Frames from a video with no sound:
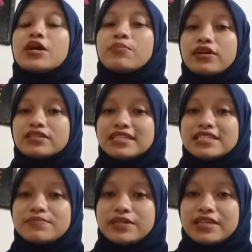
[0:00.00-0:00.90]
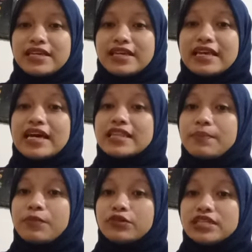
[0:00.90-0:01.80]
Broadly speaking, the
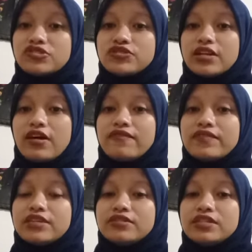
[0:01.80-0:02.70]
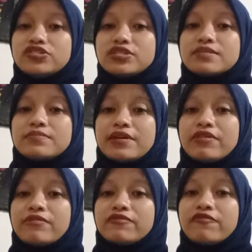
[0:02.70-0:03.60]
potential of Indonesia's
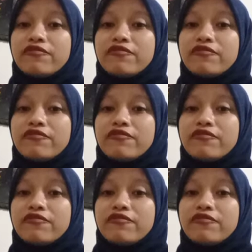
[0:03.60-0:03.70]
marine